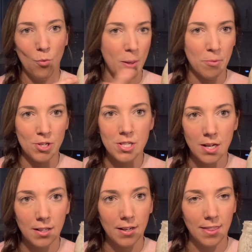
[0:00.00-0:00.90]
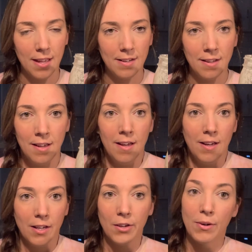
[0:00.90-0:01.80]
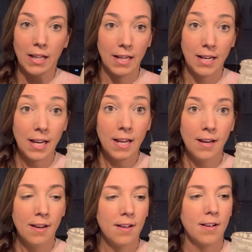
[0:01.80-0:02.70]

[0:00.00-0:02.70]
way more starter than you really need.